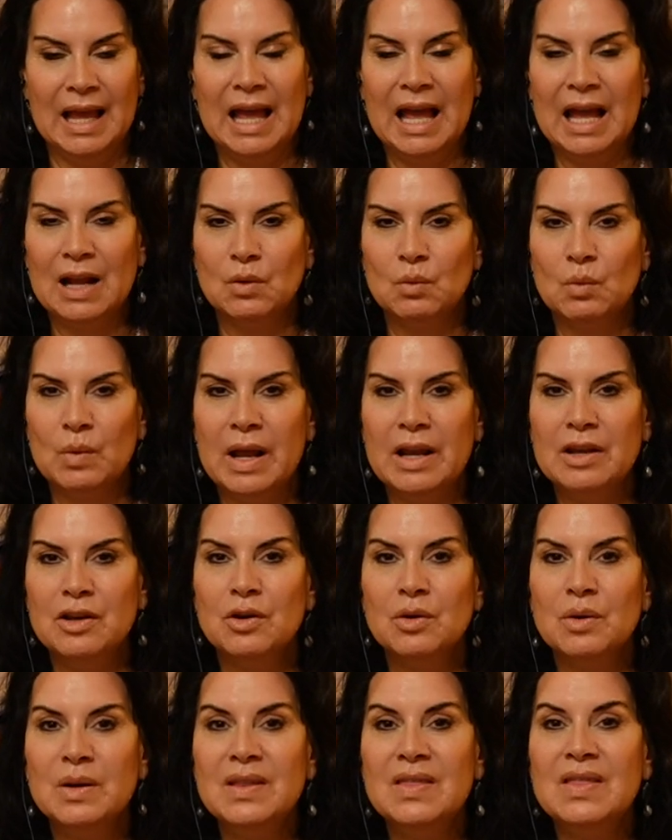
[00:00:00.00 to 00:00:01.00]
And when
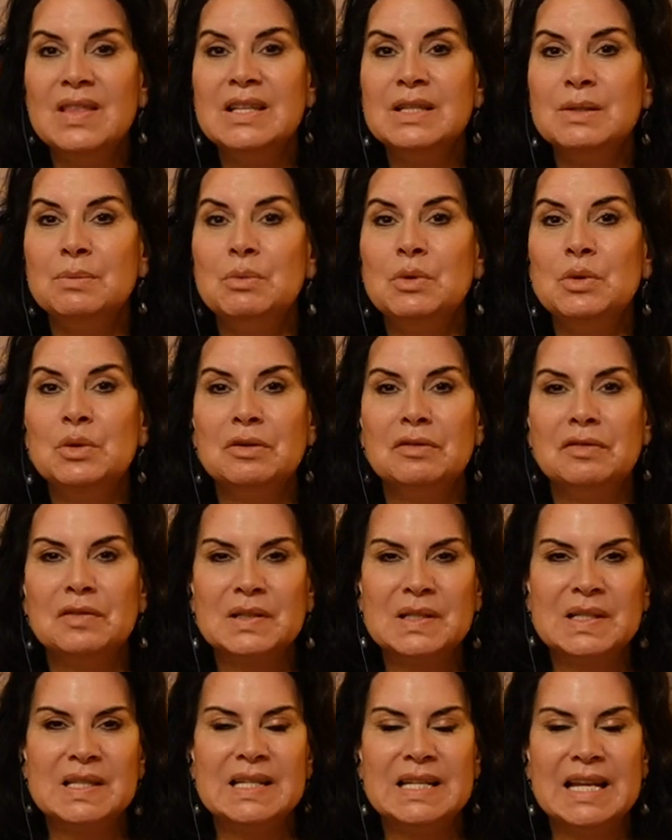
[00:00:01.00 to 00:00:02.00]
you're in this beautiful
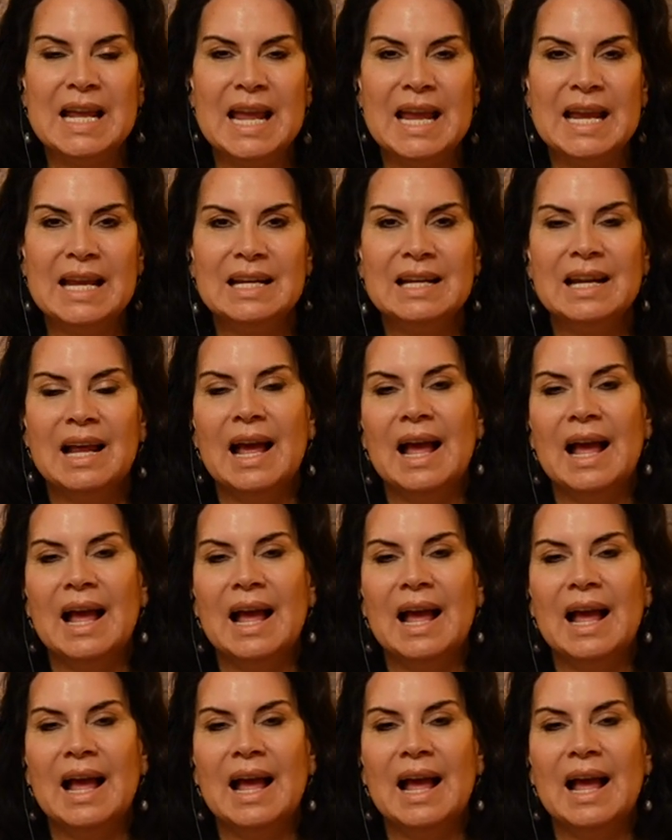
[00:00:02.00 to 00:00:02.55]
state,